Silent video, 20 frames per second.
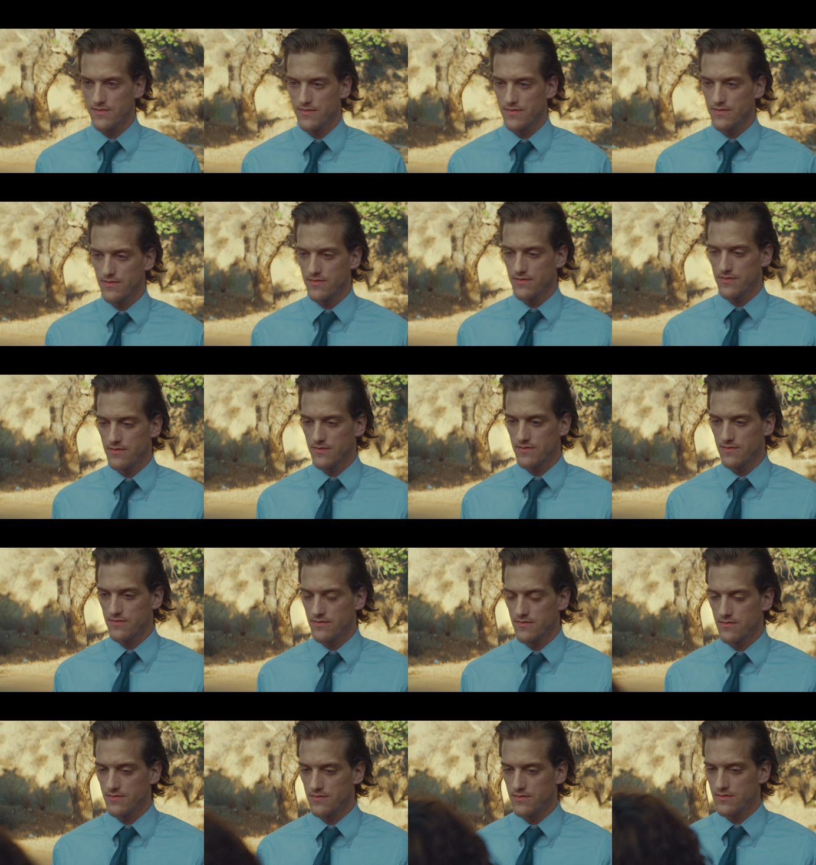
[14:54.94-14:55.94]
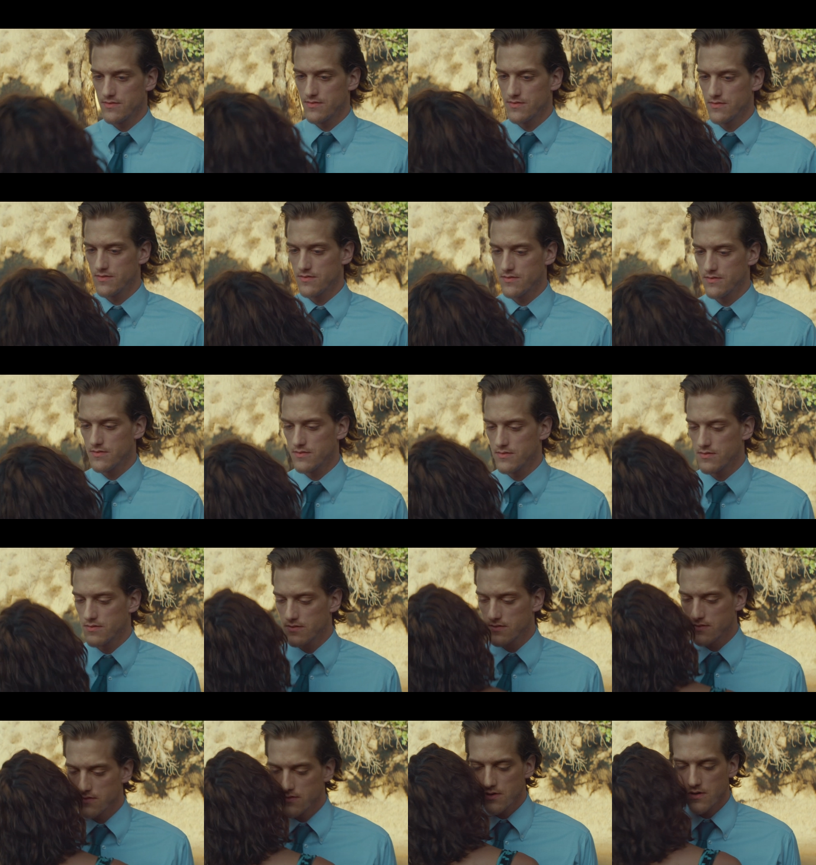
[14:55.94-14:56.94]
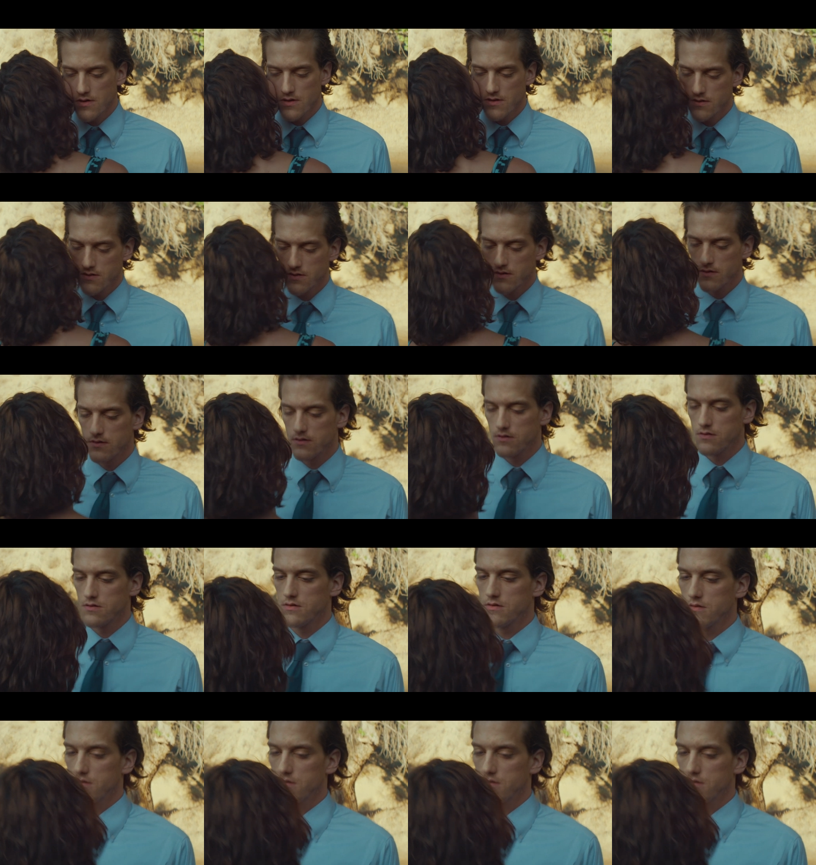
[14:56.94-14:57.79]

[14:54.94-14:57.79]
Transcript: Nobody speaks.